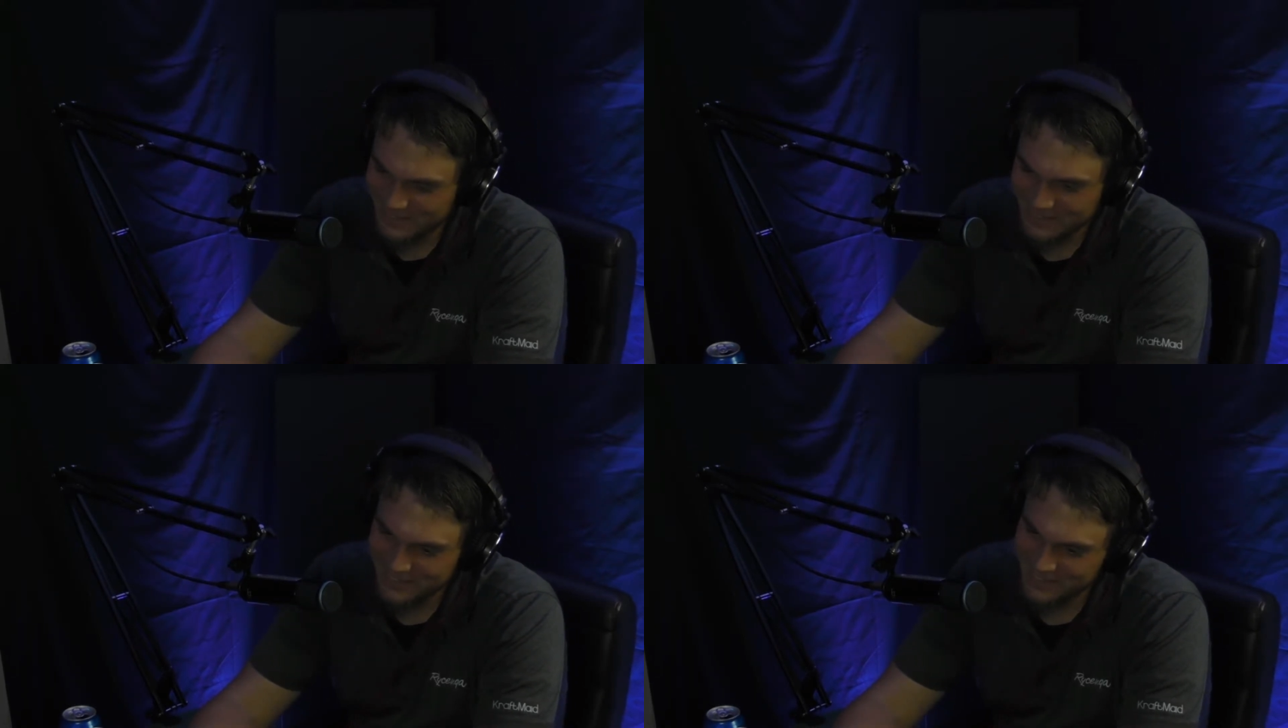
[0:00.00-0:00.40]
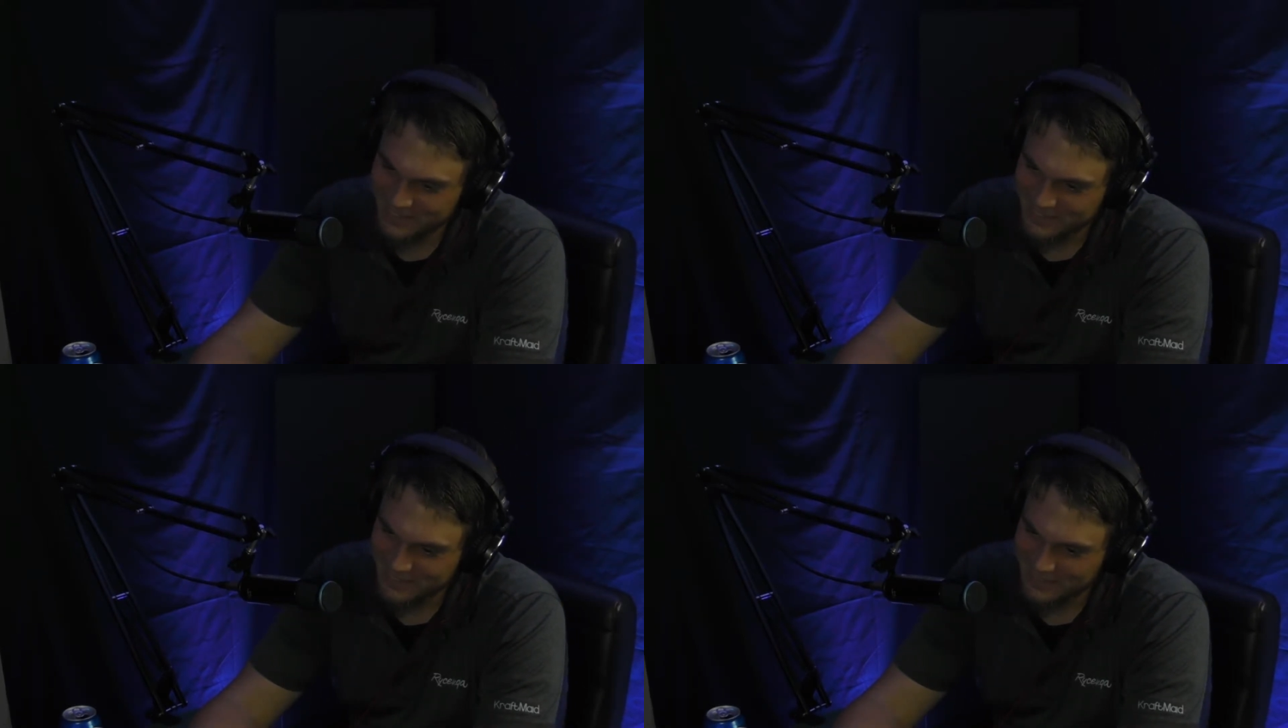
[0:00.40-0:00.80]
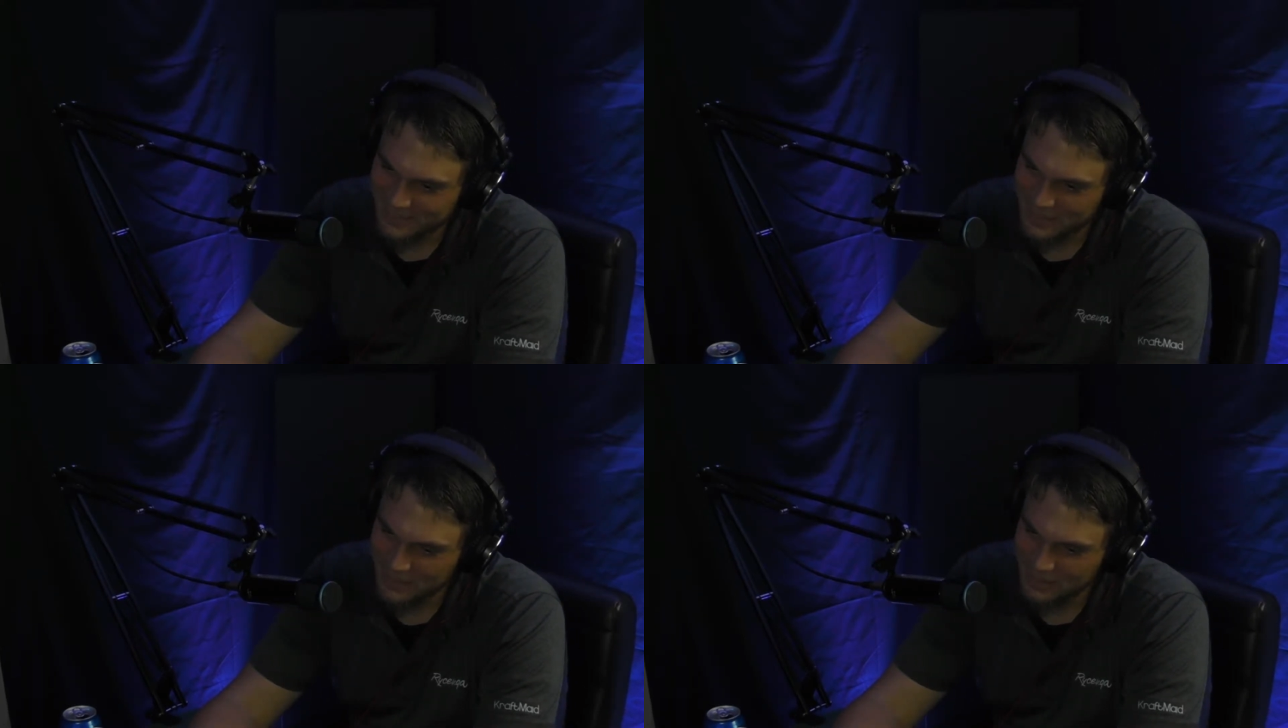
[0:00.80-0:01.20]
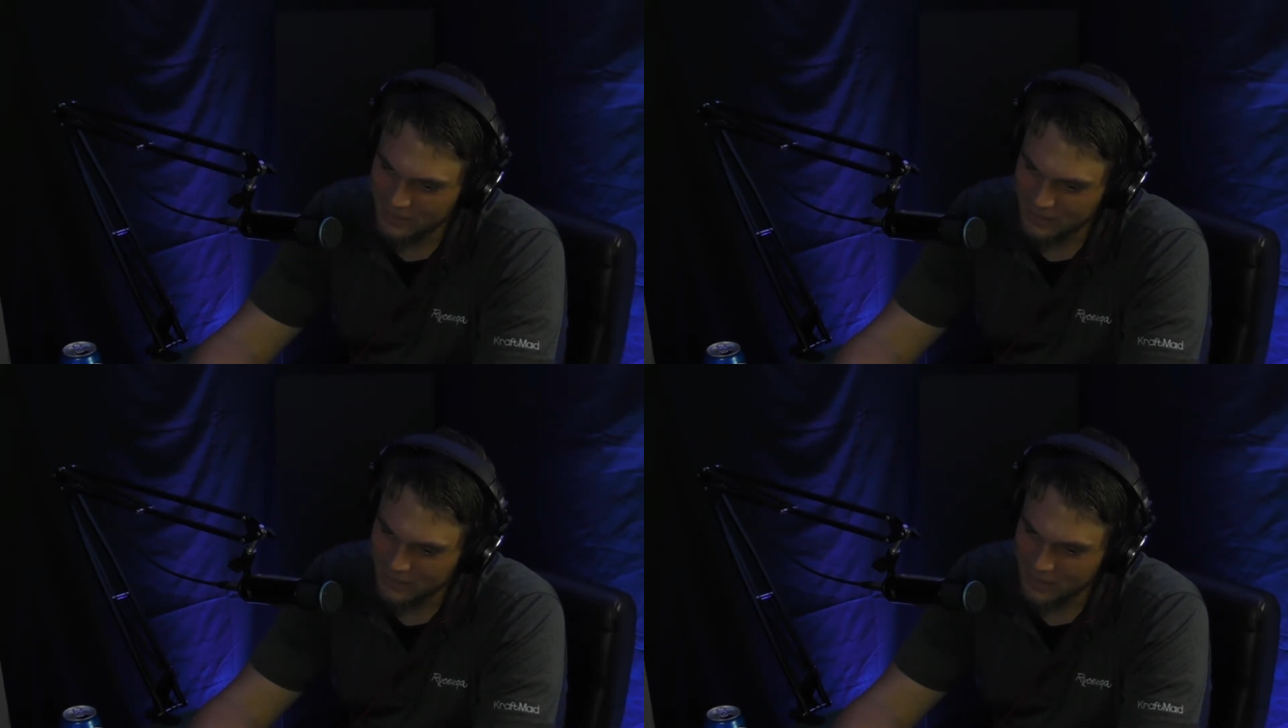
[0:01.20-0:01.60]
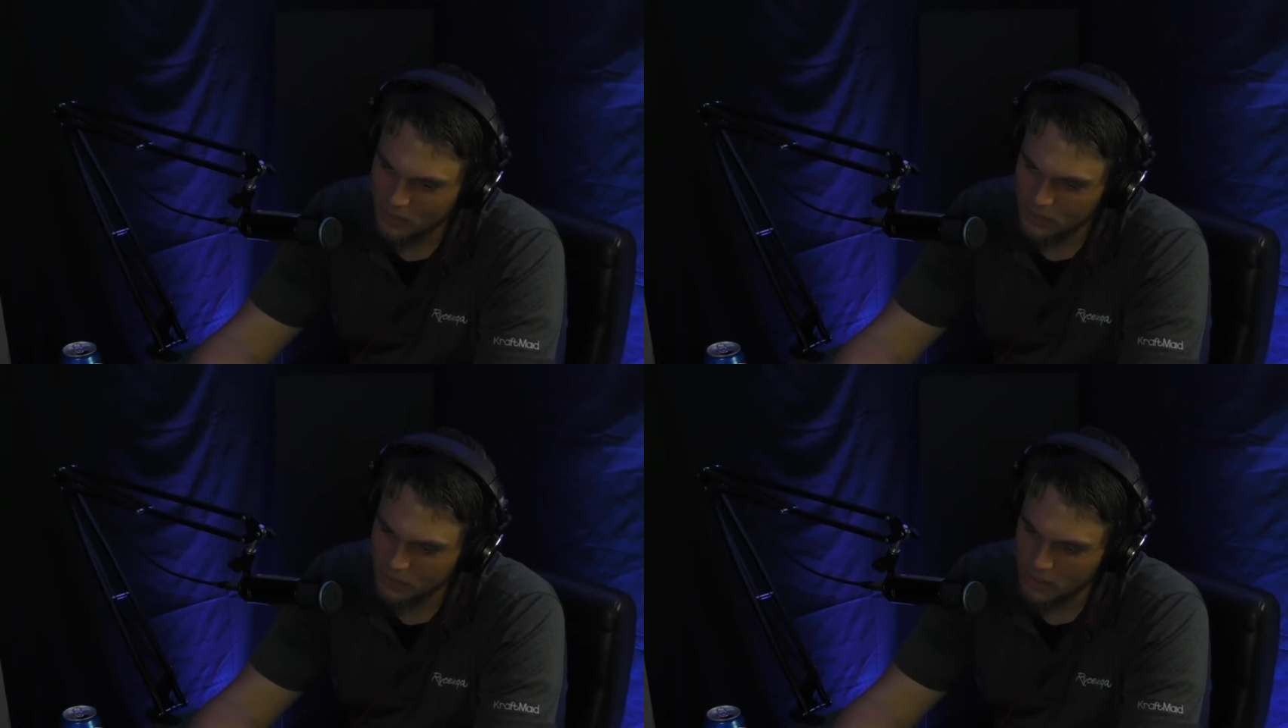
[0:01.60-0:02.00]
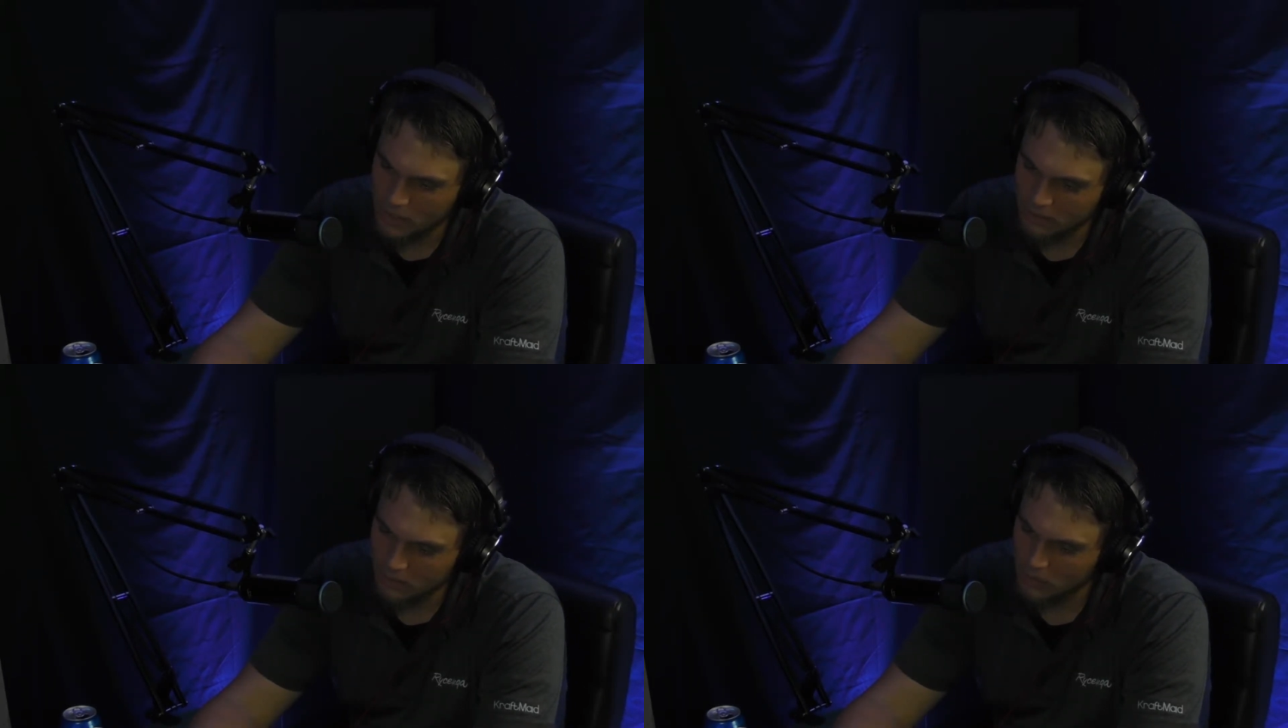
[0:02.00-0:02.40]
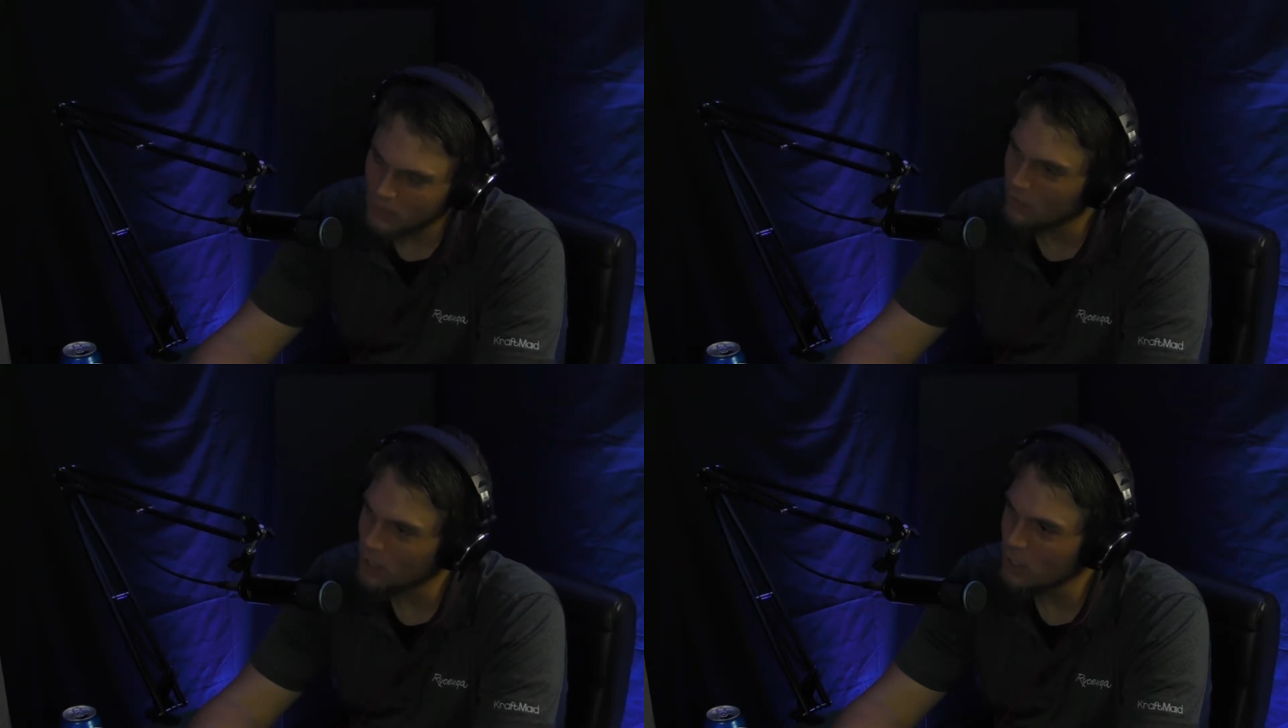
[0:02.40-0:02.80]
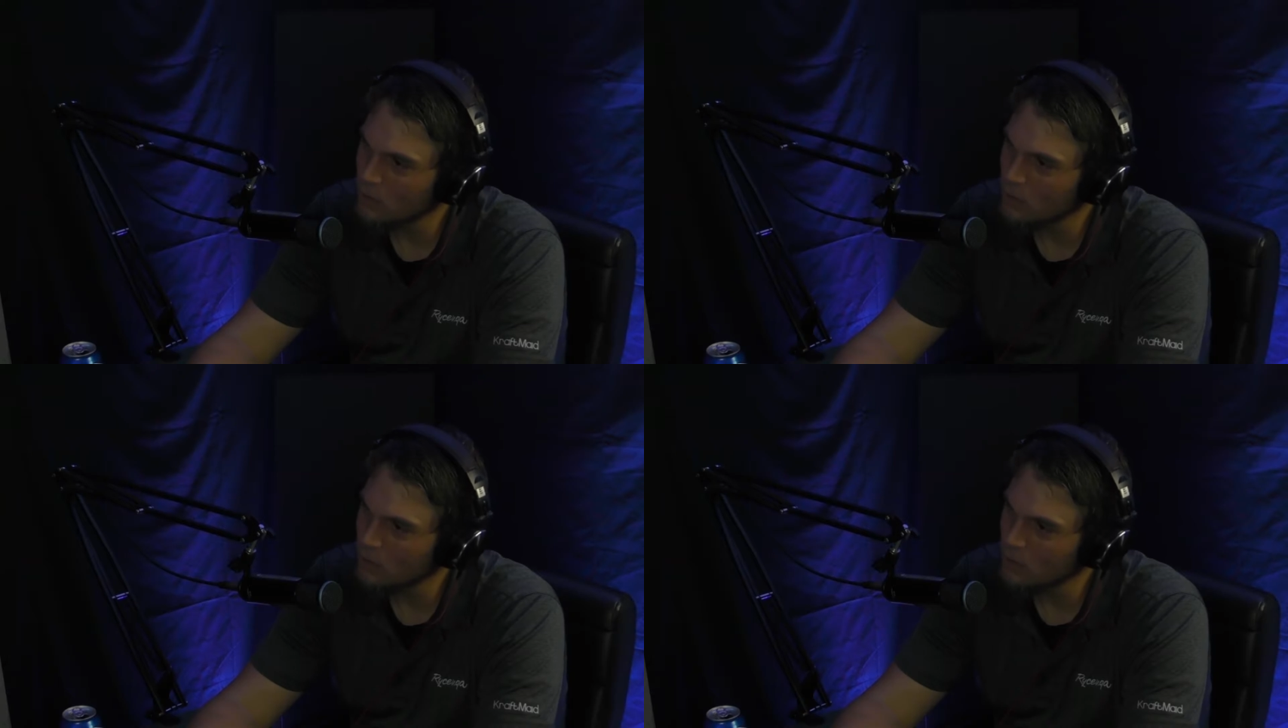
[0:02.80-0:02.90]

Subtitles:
Yeah. Yeah. No, it's great. What do you want to know?